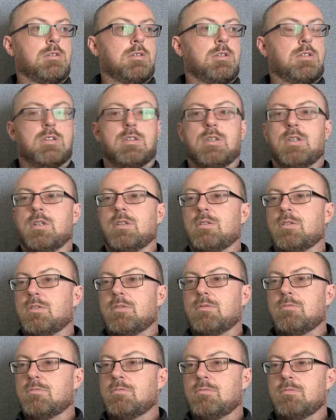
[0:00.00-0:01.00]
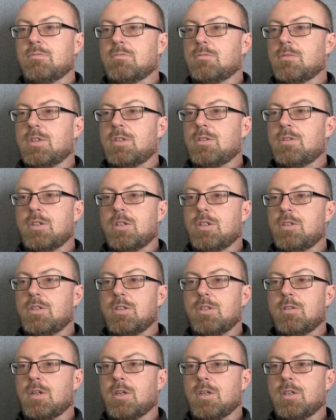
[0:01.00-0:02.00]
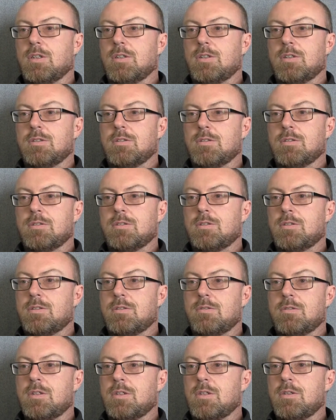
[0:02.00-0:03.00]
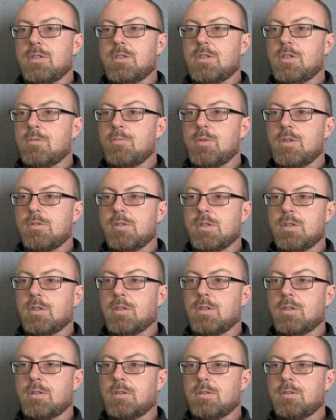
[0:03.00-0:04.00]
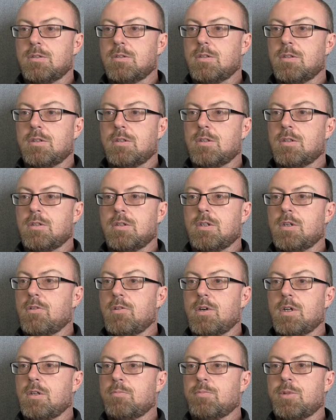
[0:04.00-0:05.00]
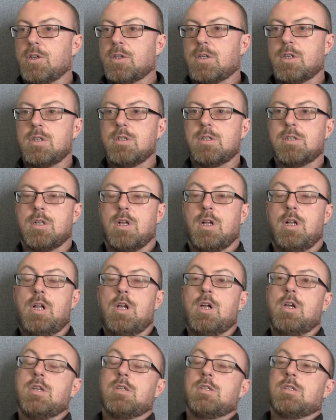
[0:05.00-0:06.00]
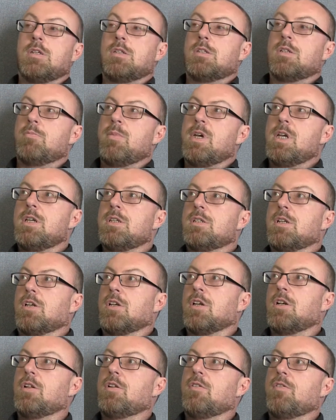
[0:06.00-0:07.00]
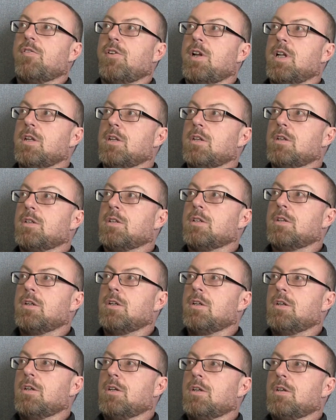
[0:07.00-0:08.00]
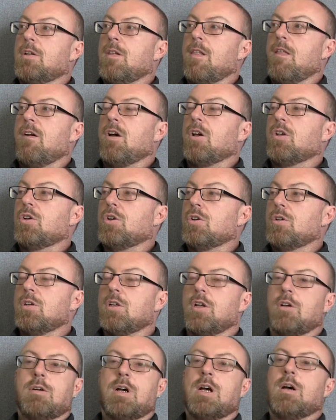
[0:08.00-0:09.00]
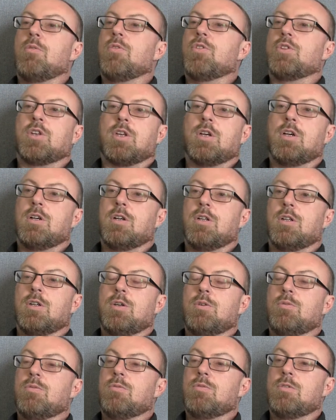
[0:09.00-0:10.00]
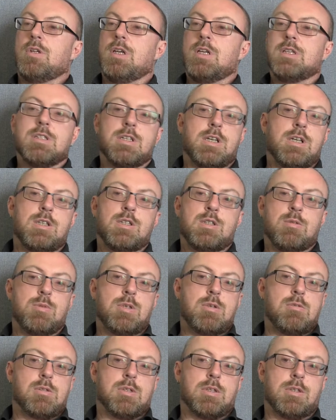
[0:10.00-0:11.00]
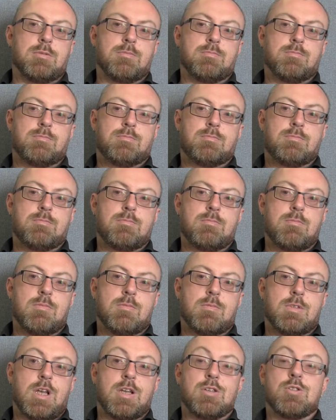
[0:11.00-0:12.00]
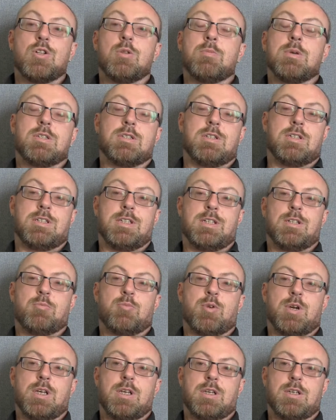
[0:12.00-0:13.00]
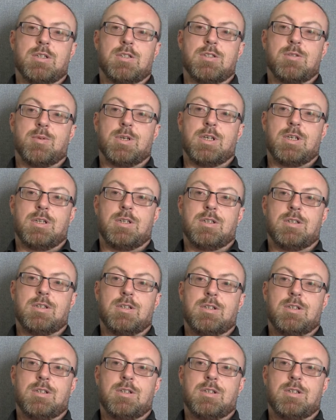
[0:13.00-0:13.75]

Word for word: I don't know, who, who do you like? Are you into your music? You're not, you're not really plugged into that. See, to me, as a girlfriend, I couldn't go out with a girl who isn't into music. Mm. That's almost a deal breaker to me,